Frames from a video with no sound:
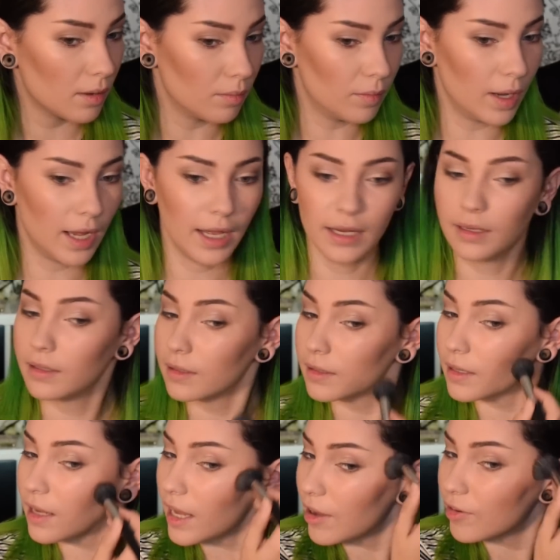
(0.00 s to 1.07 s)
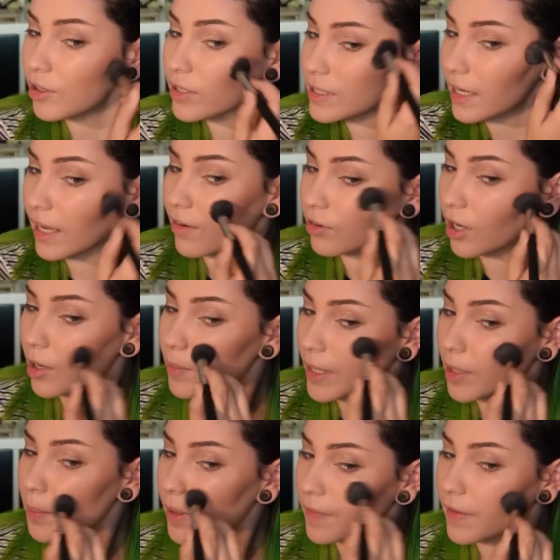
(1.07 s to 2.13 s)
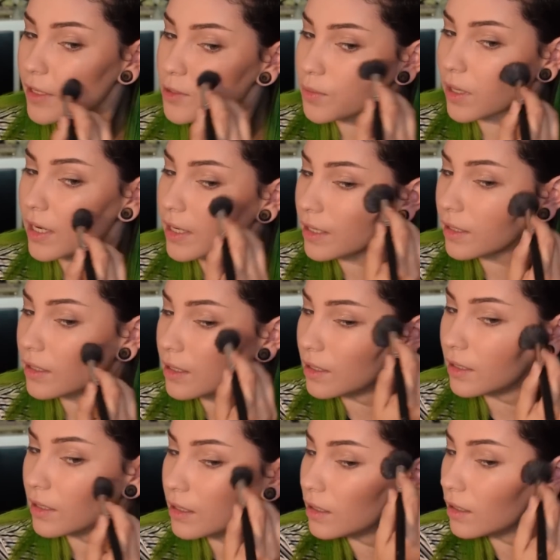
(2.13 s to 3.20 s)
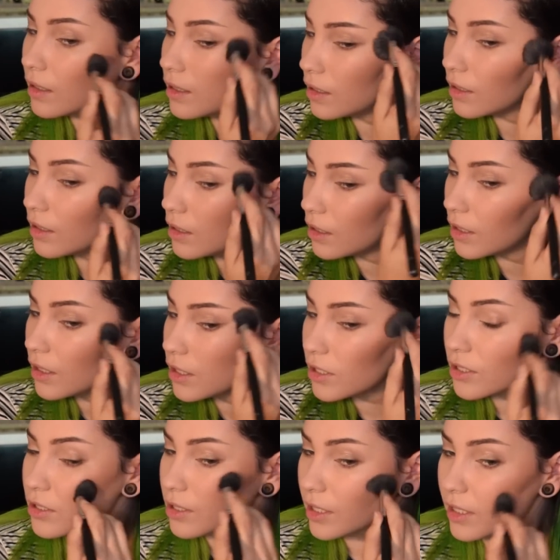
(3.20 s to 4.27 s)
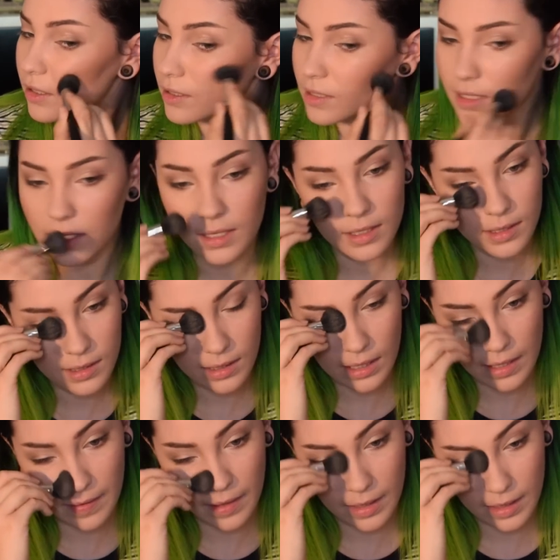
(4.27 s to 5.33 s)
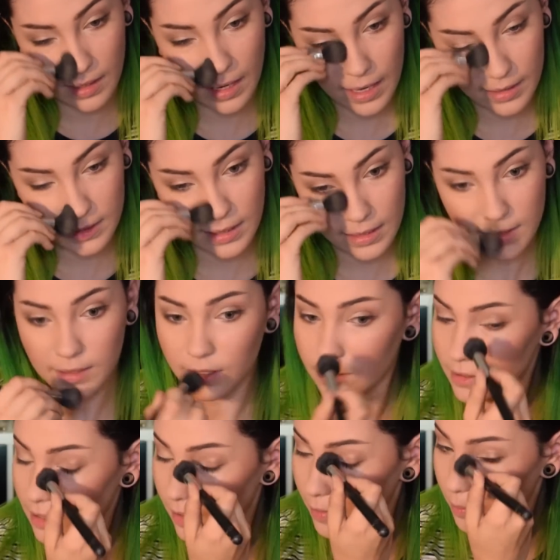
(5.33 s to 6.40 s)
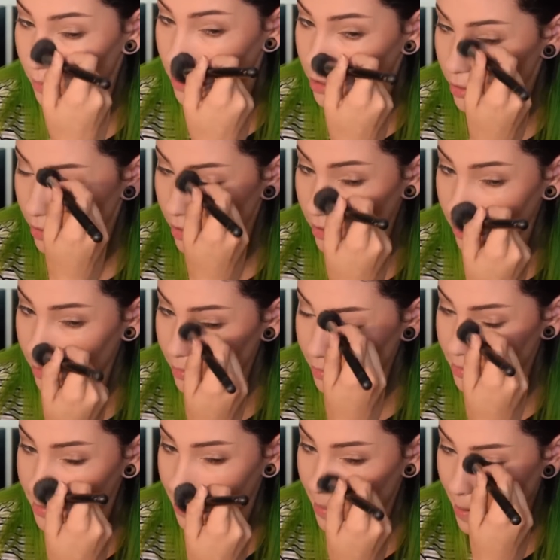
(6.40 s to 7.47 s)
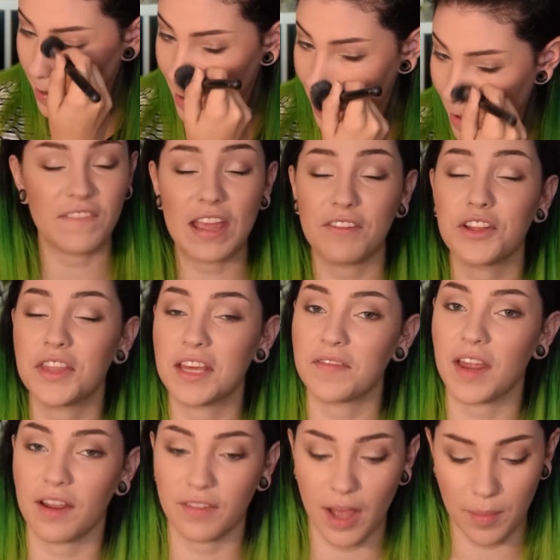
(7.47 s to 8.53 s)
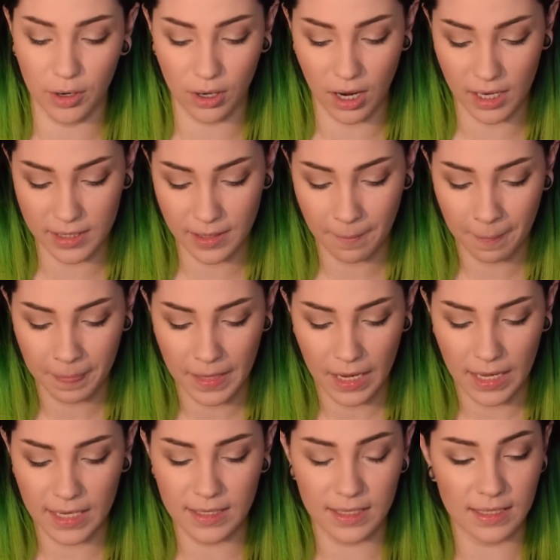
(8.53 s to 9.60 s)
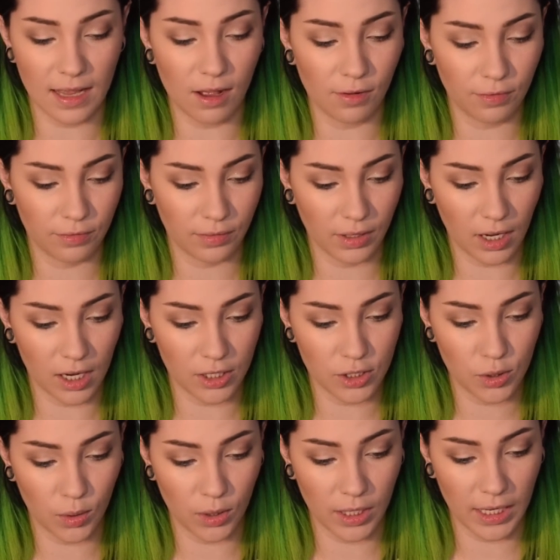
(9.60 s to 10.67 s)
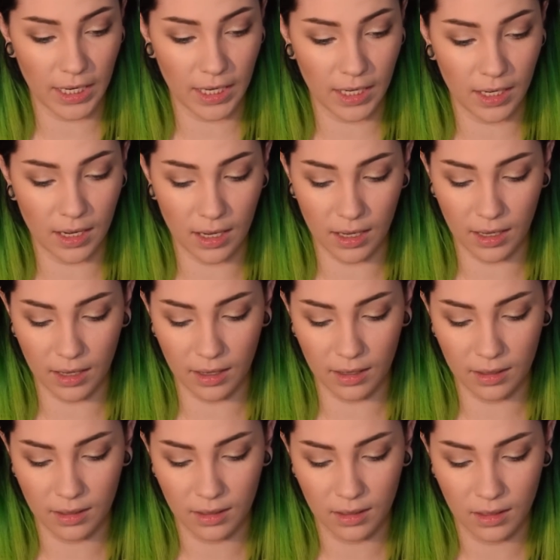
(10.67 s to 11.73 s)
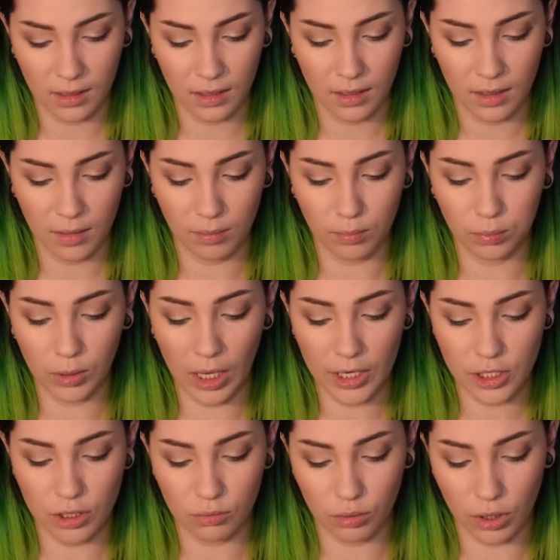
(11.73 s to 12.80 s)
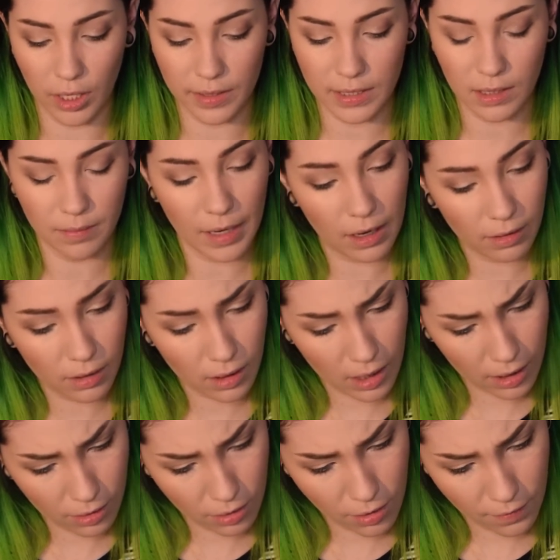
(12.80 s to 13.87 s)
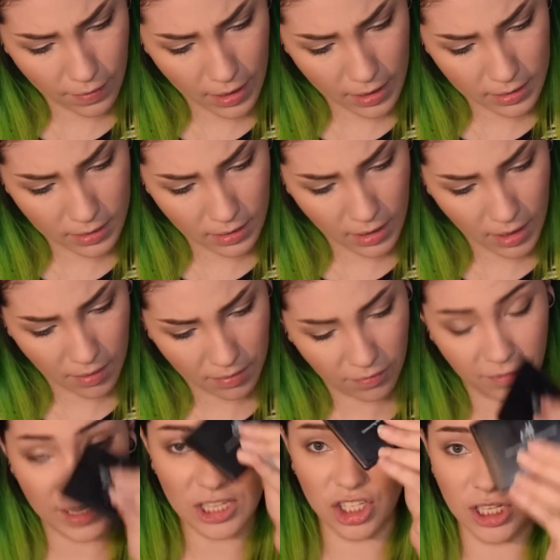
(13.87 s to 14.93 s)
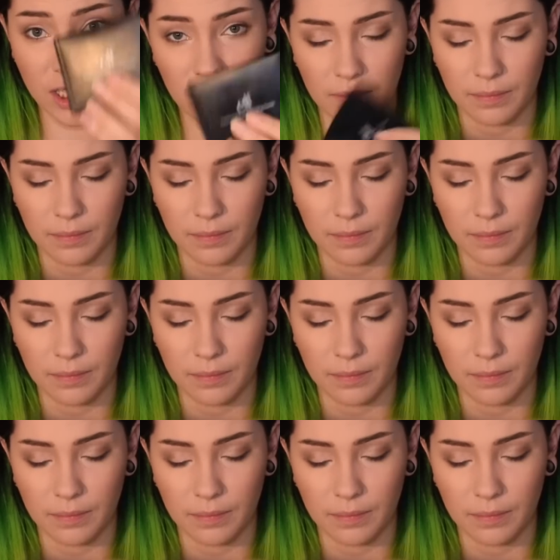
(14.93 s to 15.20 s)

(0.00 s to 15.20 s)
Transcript: But it looks like I have a lot of makeup on, that's why. So I use this, and then excess goes down the bridge of the nose. Favorite thing that I've come across is this e.l.f. contouring blush and bronzing powder. I don't know if it has the name. Fiji?